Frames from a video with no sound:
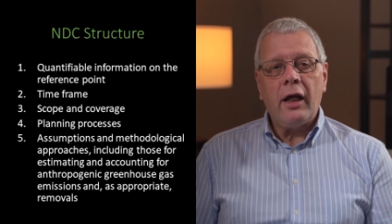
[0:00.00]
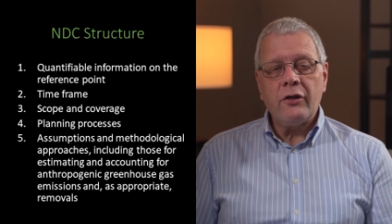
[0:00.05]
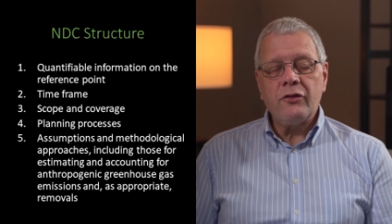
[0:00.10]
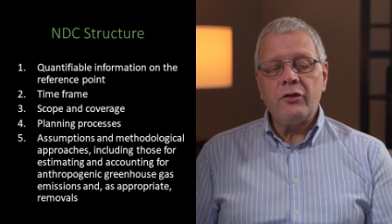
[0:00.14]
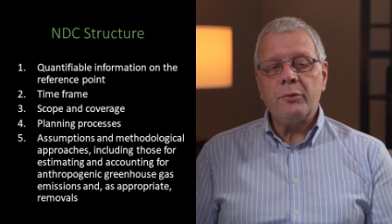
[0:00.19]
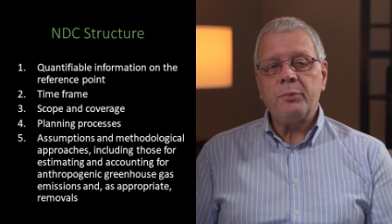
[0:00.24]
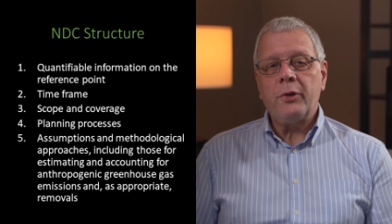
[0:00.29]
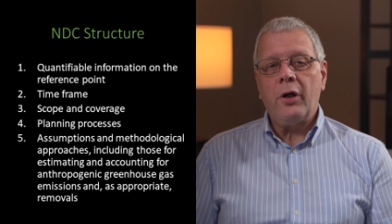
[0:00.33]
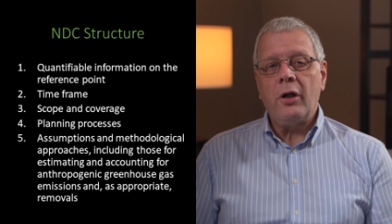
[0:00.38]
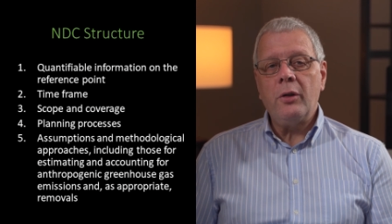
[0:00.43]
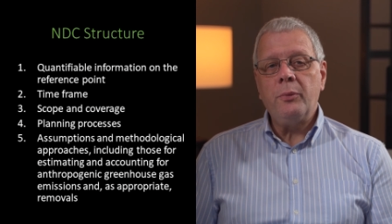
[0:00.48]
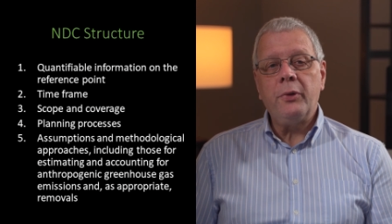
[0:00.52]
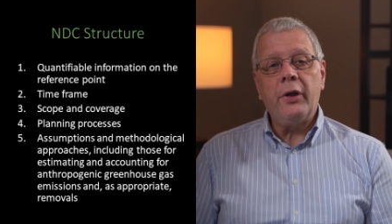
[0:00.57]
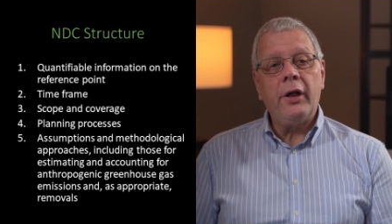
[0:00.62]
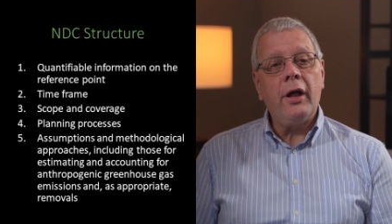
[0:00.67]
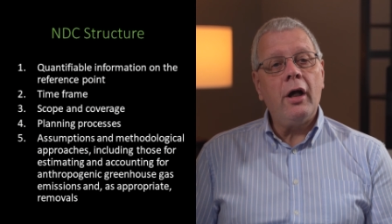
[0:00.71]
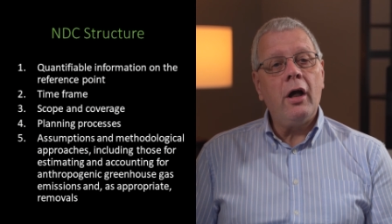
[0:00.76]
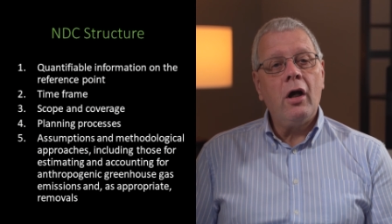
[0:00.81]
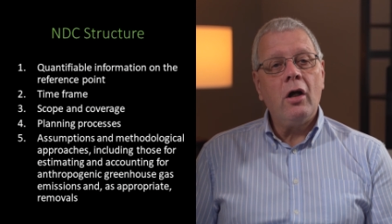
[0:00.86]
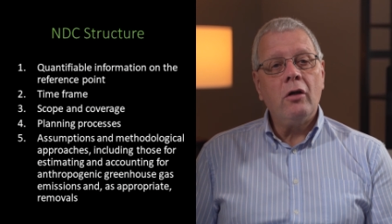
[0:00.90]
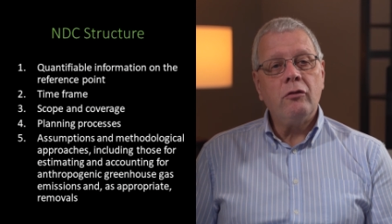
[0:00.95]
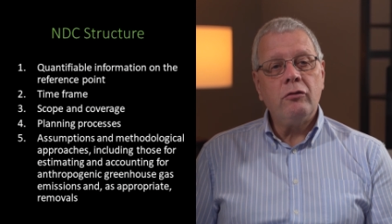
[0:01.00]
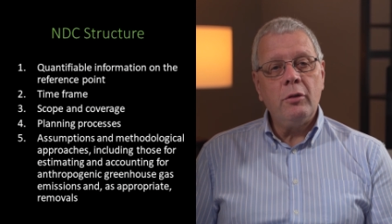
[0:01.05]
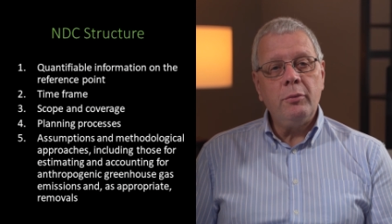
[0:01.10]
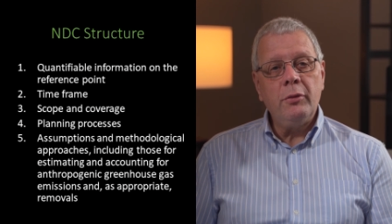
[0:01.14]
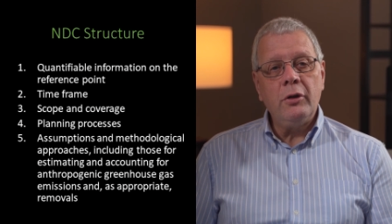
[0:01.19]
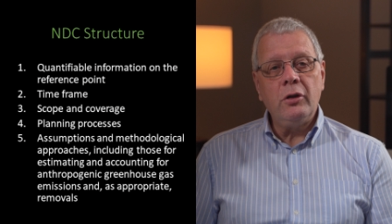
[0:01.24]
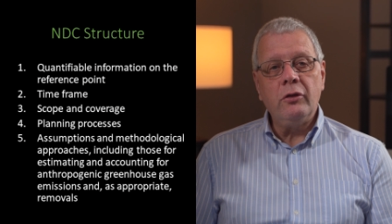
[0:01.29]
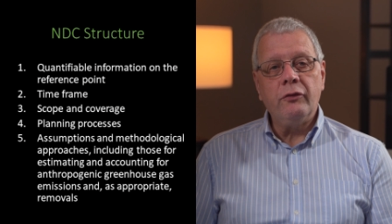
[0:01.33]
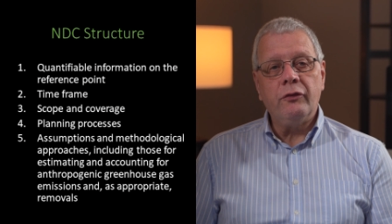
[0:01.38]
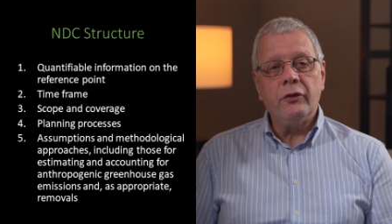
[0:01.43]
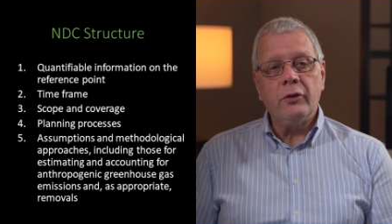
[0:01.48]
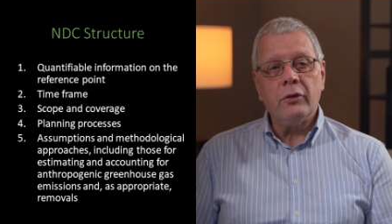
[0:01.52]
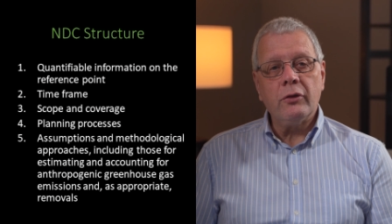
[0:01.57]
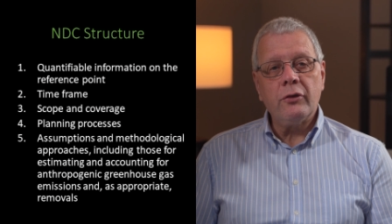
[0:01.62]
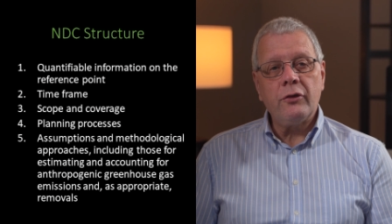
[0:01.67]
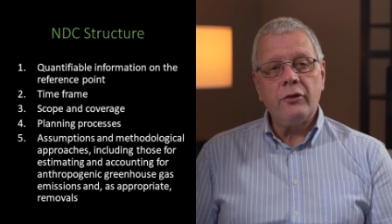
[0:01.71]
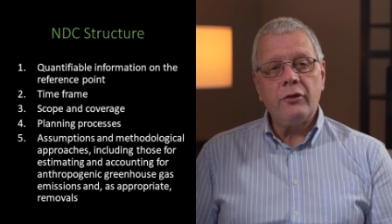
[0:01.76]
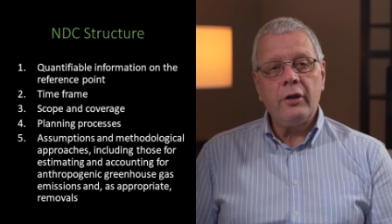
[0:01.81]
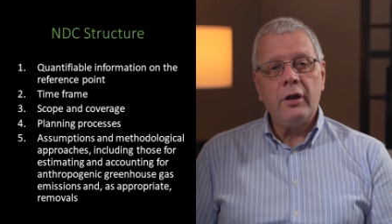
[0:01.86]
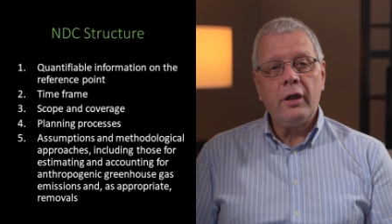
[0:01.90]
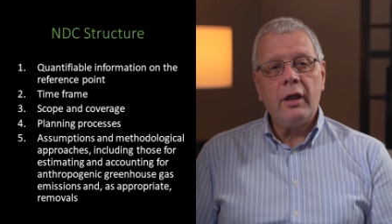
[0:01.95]
as appropriate,
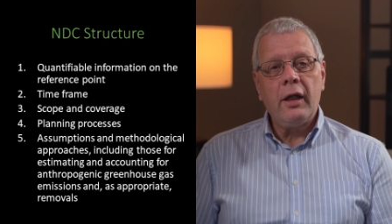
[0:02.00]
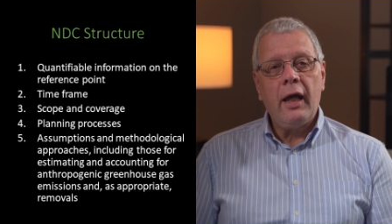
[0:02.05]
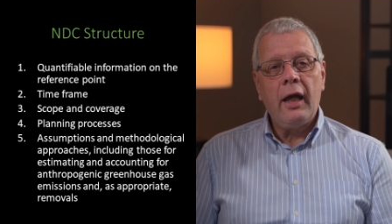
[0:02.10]
removals.